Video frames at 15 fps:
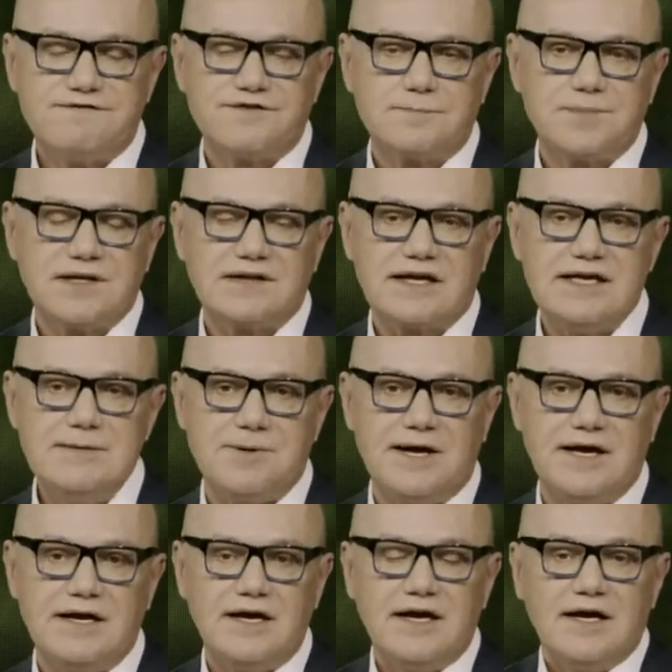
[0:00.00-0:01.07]
And there
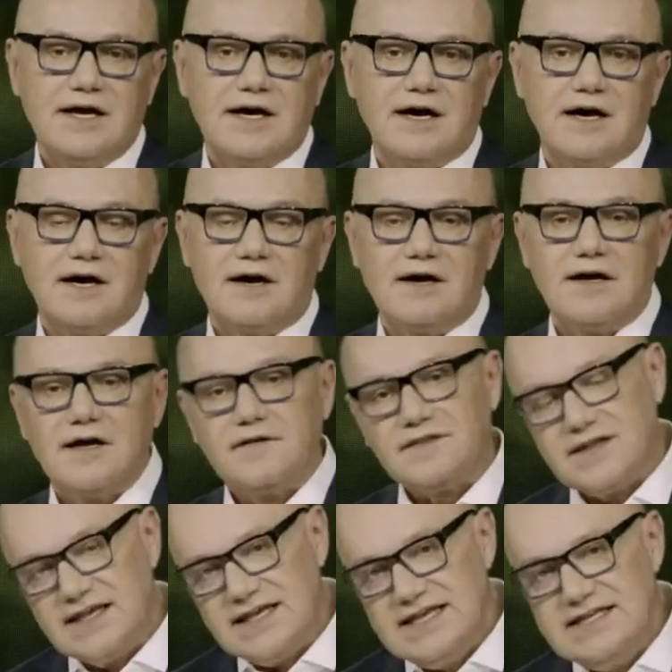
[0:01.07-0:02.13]
are also
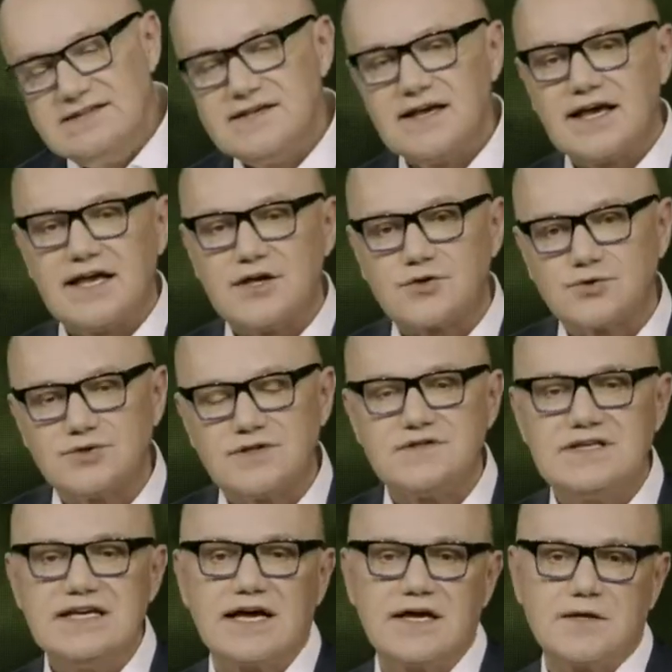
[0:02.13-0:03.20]
all those
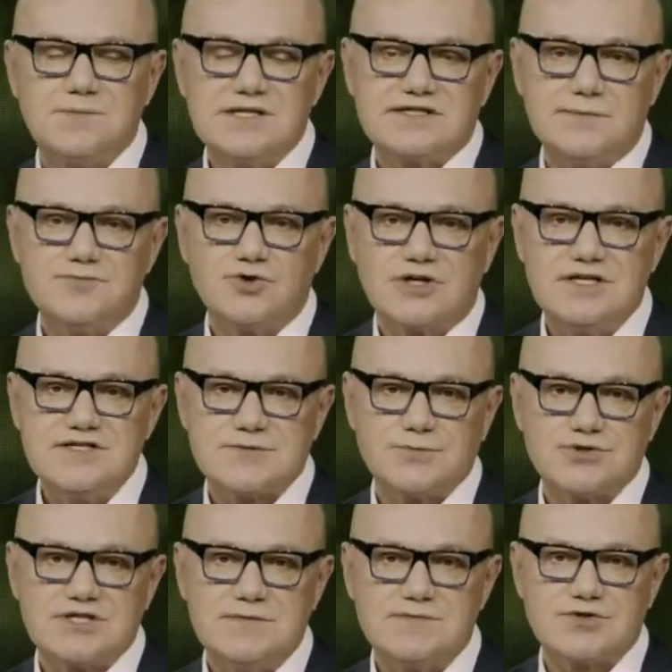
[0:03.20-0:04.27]
suppliers
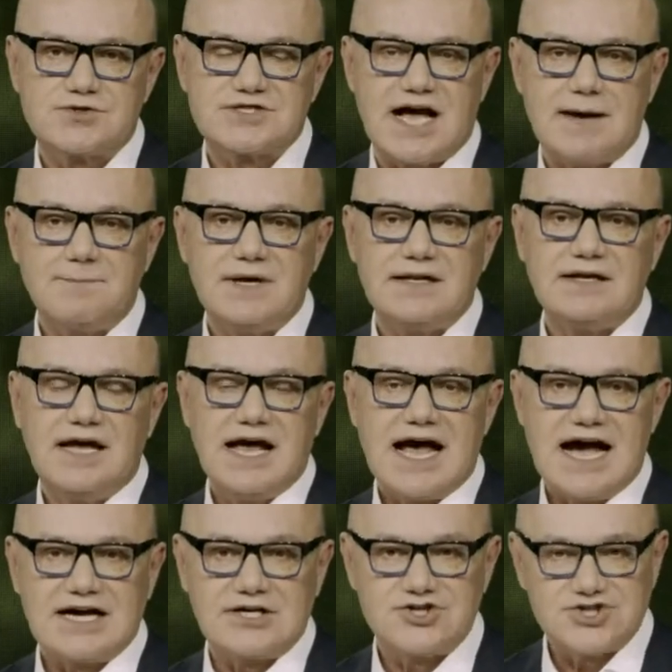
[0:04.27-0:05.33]
which are
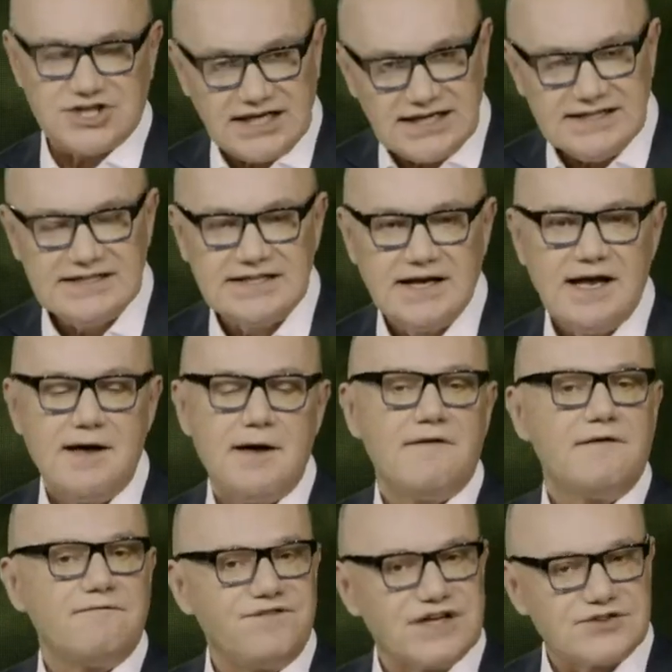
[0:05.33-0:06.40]
directly or
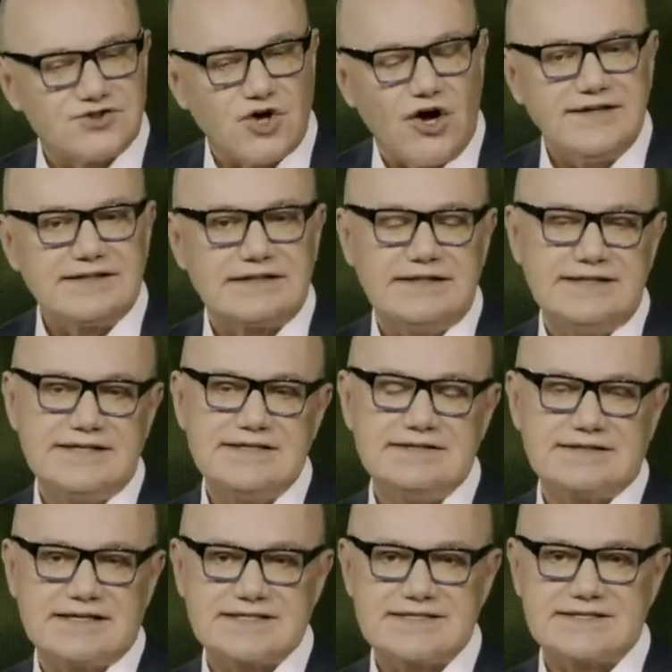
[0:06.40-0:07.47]
indirectly
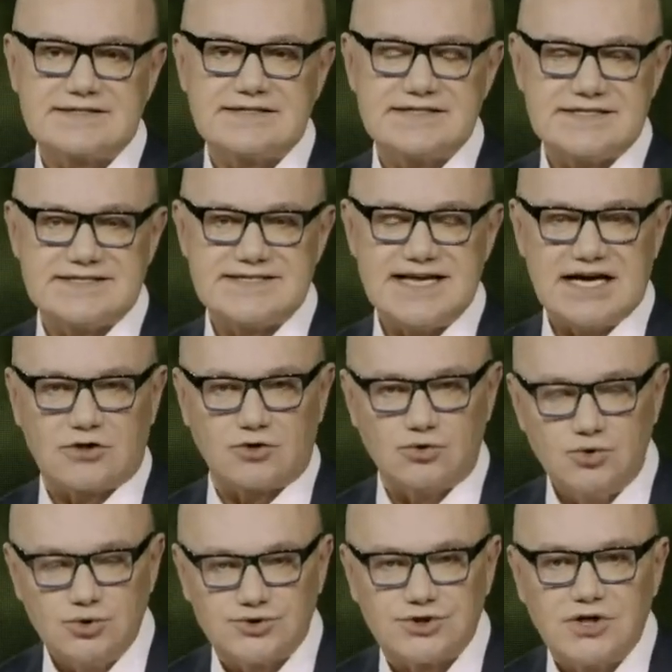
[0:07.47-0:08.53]
linked to
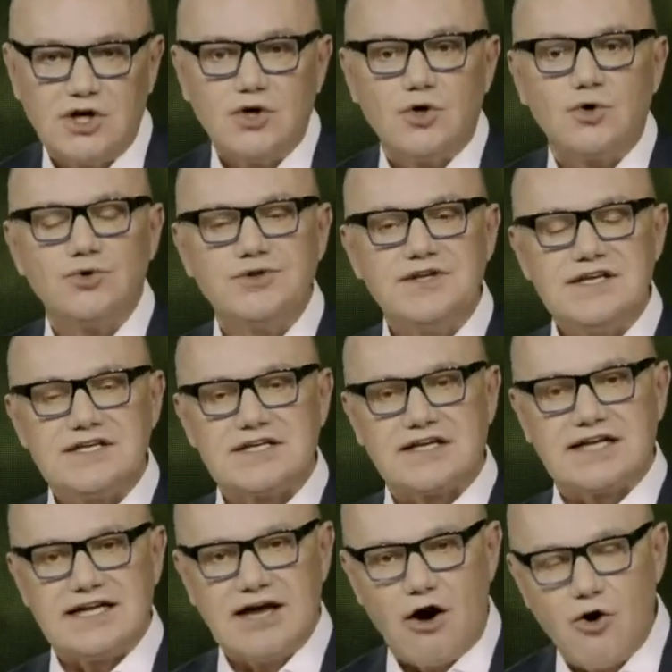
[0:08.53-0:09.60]
the sector of
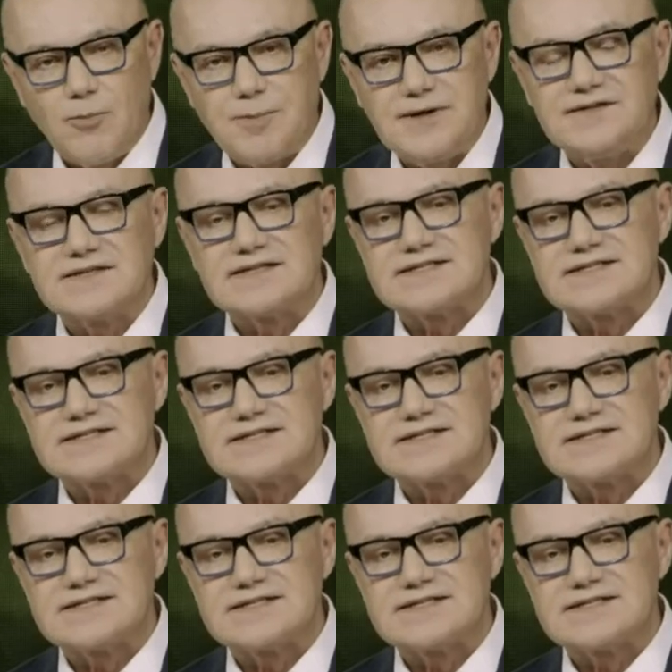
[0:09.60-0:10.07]
tourism.